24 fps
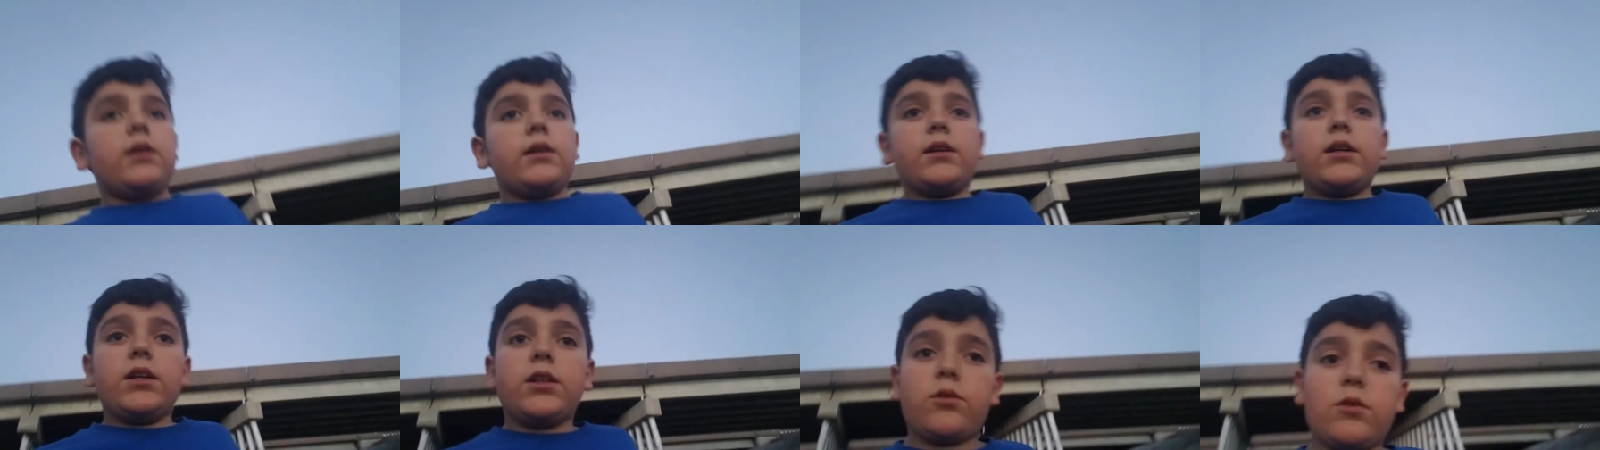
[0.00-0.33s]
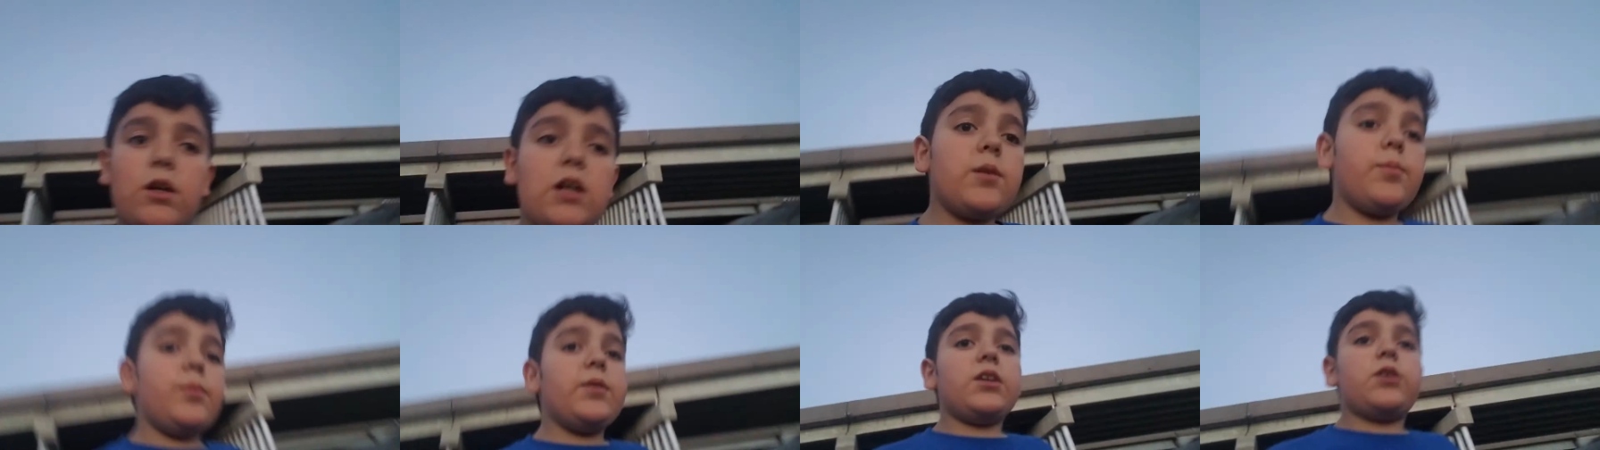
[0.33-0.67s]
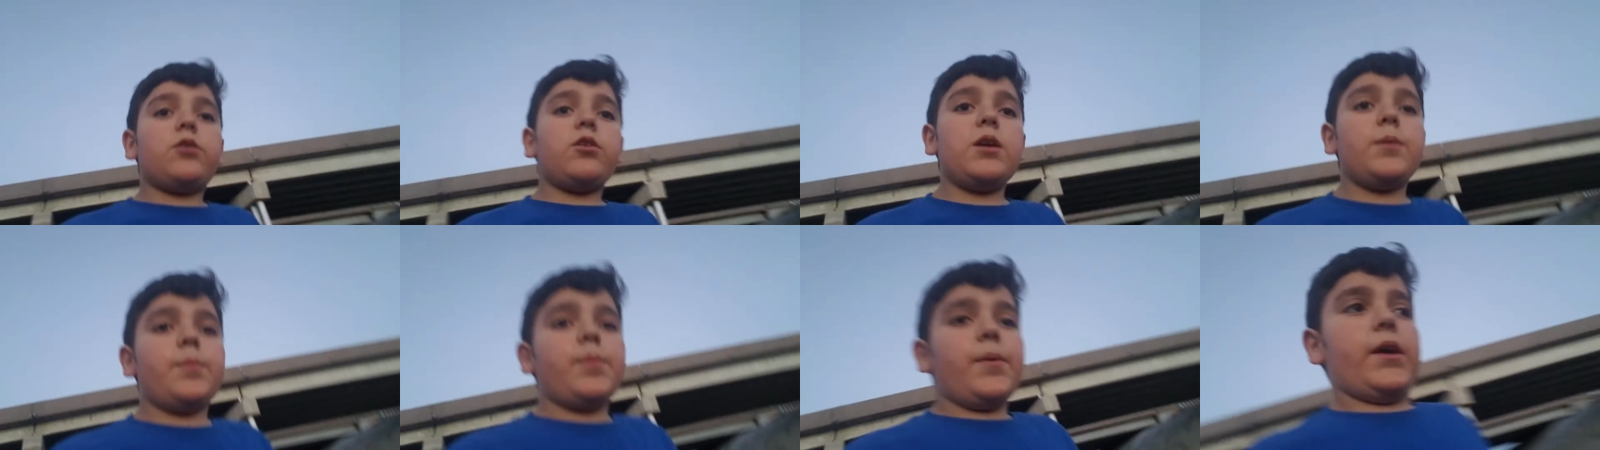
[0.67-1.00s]
incredibly
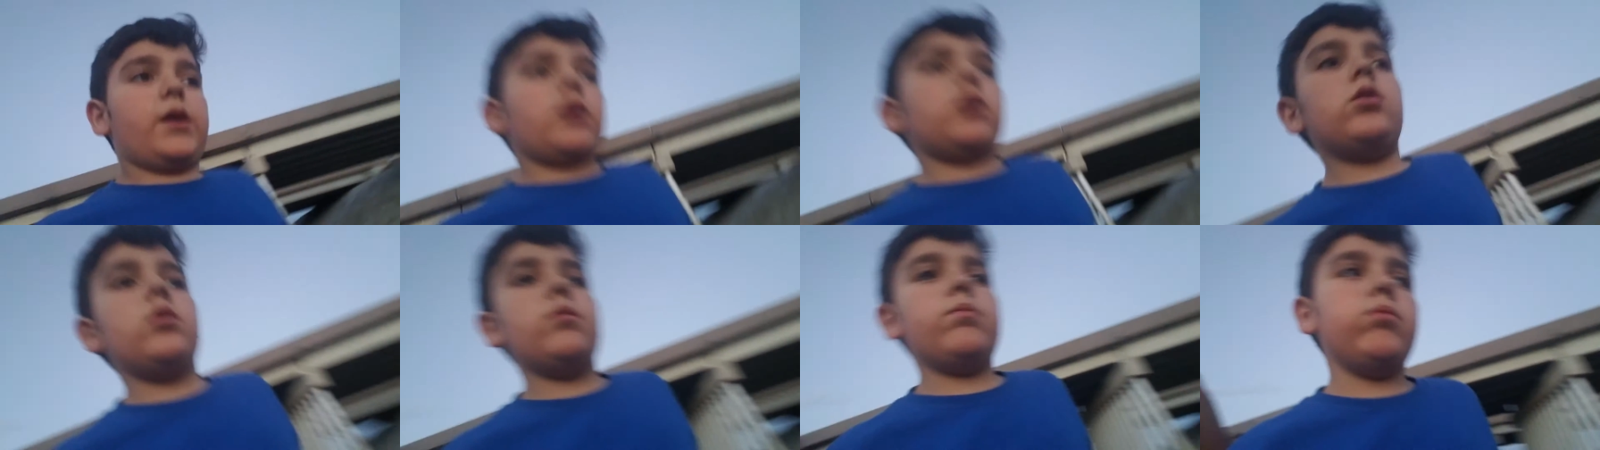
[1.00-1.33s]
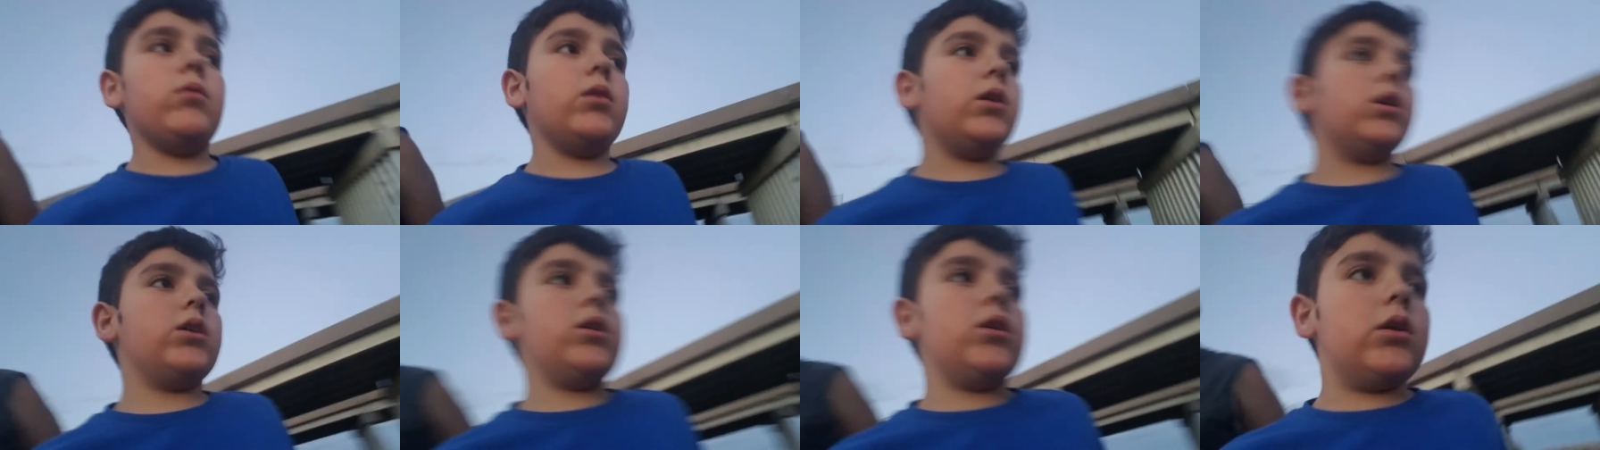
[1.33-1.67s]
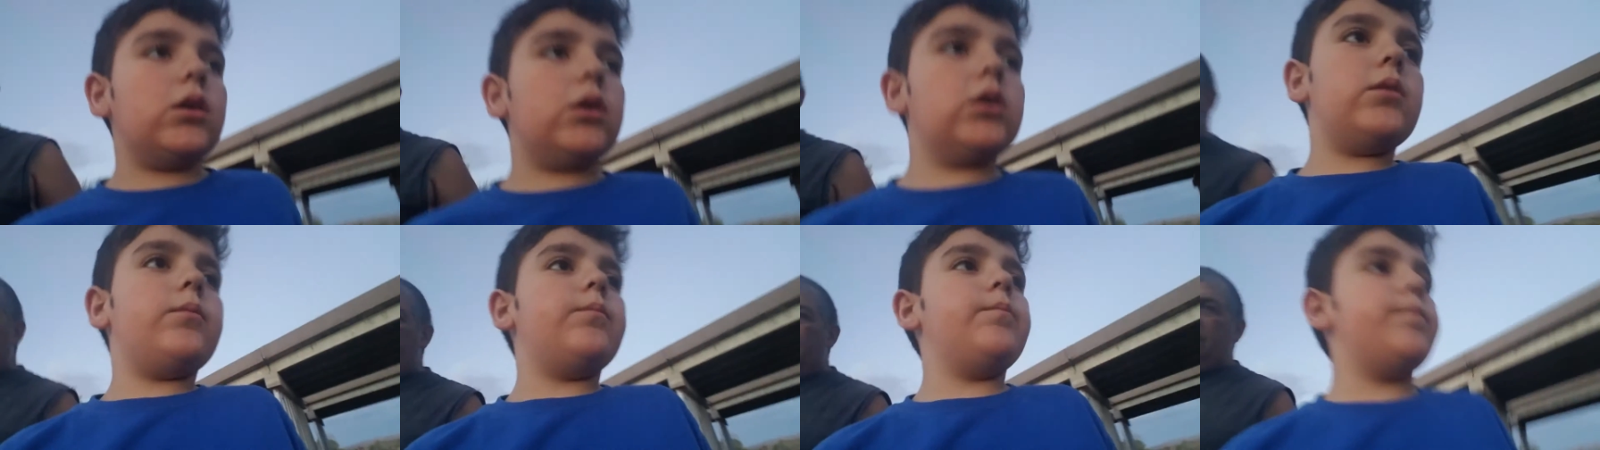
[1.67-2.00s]
creepy. But,
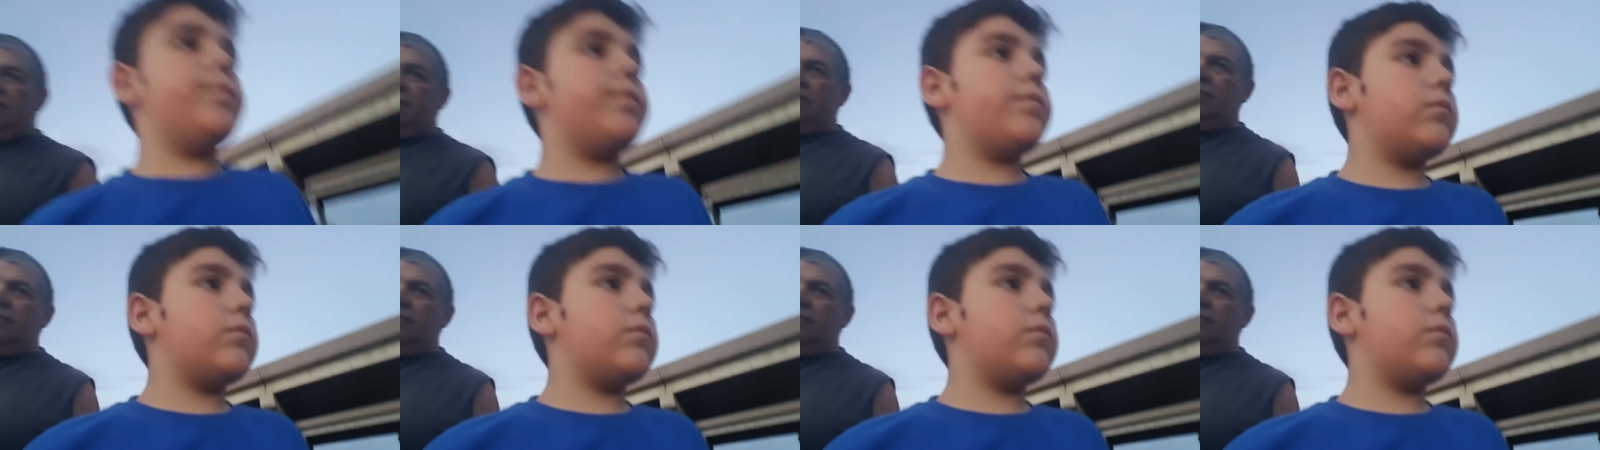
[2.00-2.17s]
um,